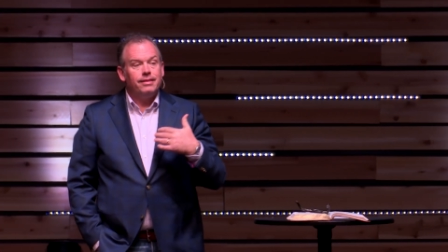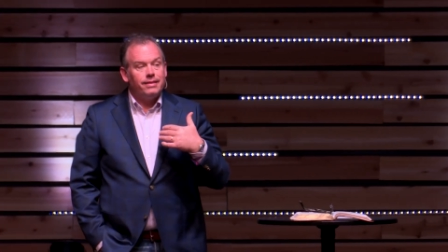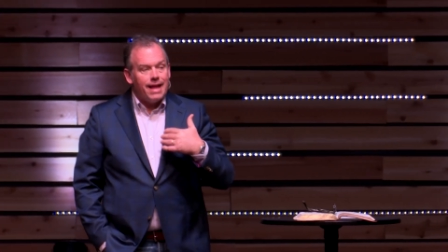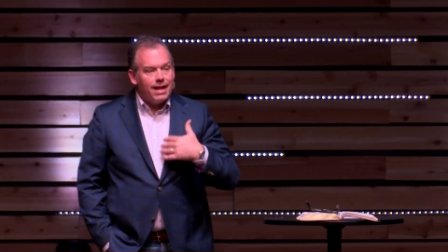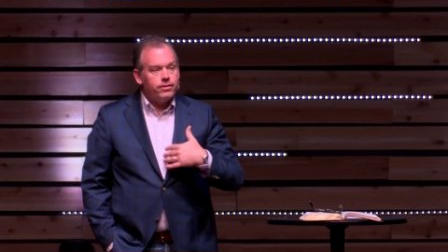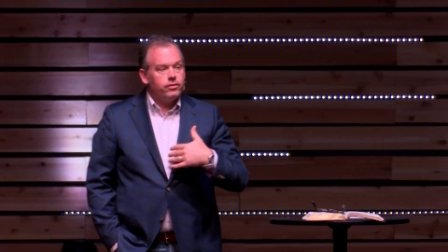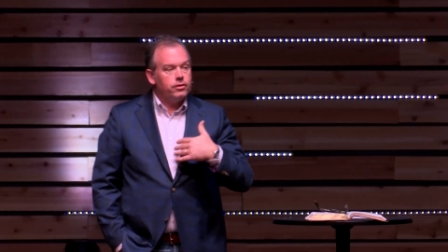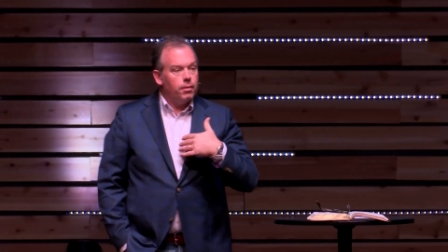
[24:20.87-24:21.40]

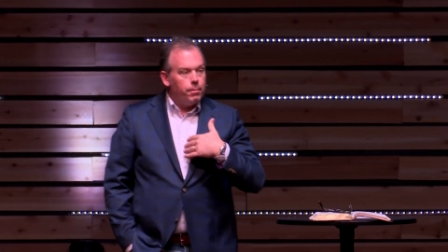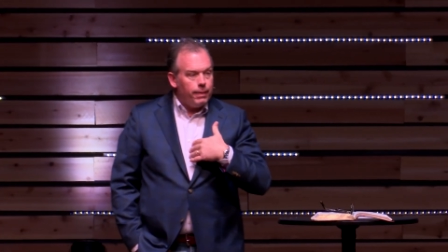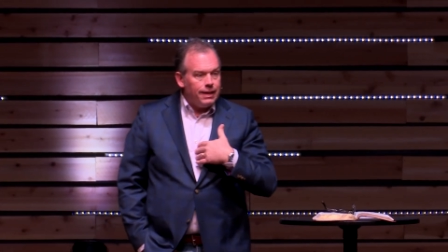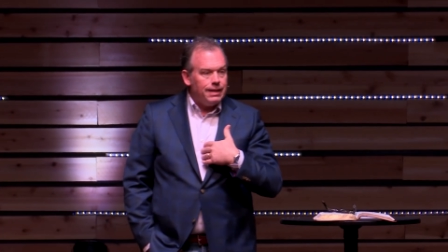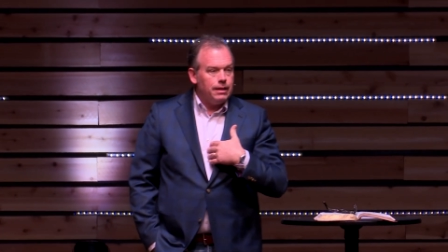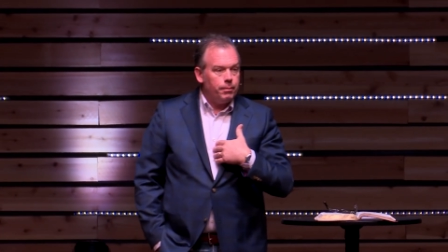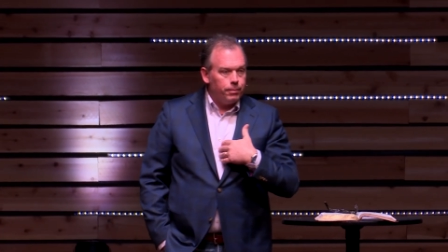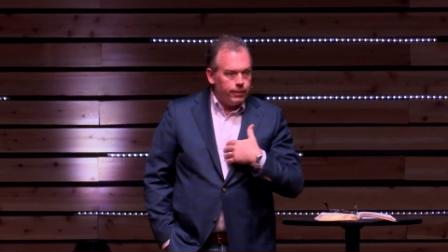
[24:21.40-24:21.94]
that's the
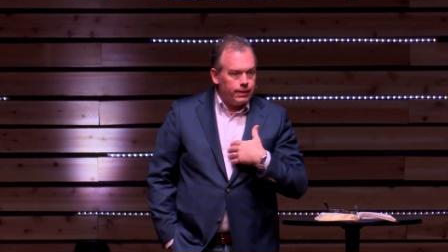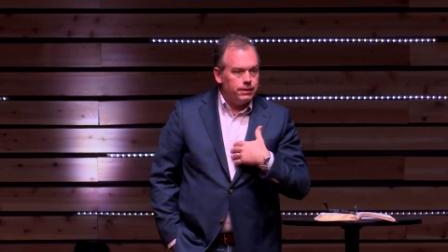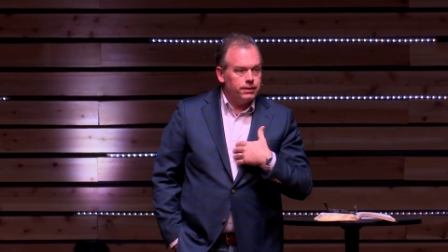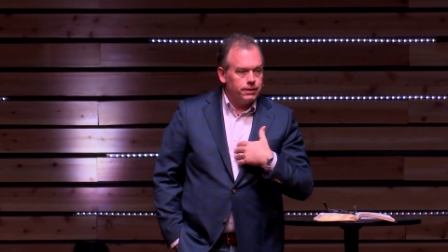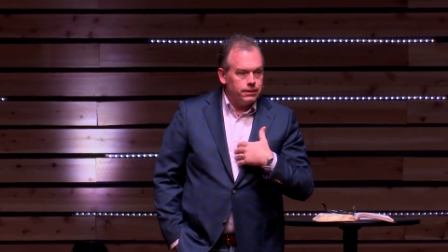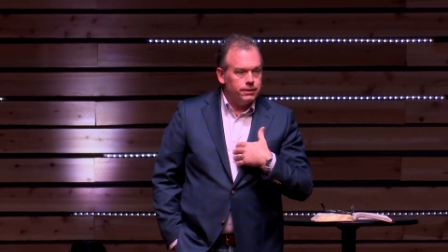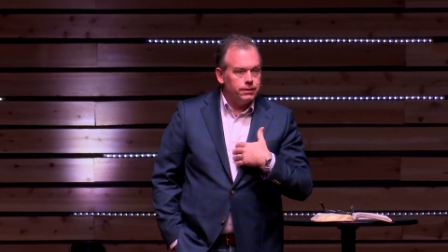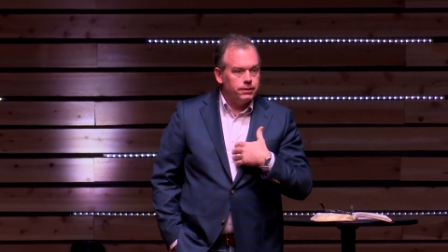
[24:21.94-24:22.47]
meeting
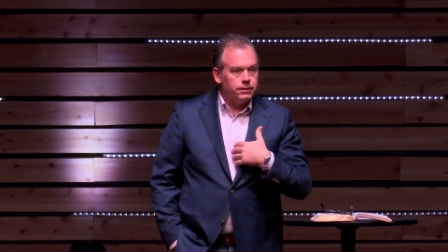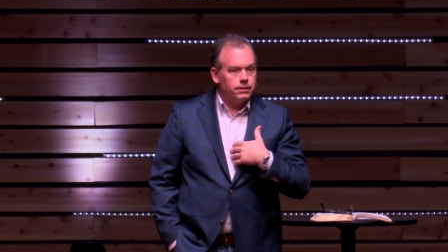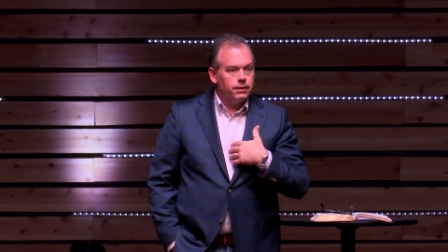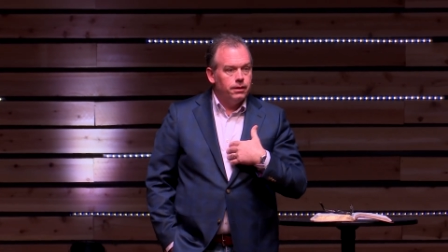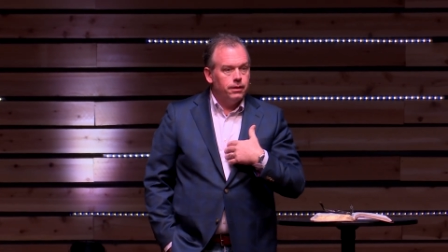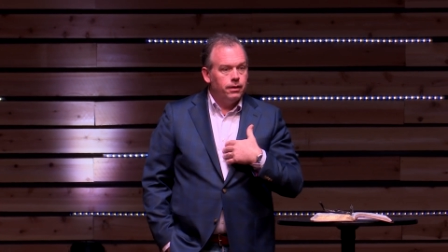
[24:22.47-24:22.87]
places